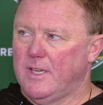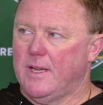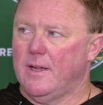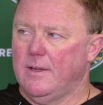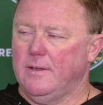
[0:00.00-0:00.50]

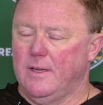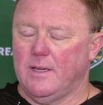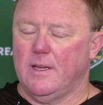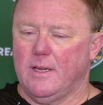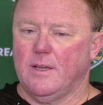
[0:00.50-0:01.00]
Yeah,
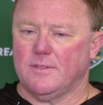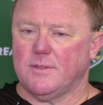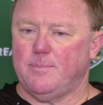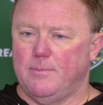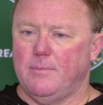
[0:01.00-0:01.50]
it
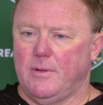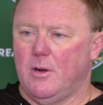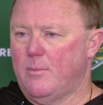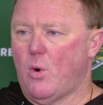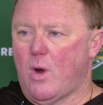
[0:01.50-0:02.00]
gives, you
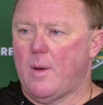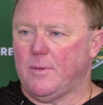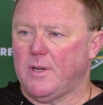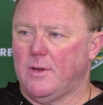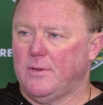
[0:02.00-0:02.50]
know, more
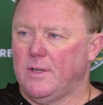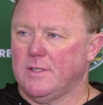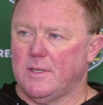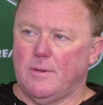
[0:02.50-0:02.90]
opportunities.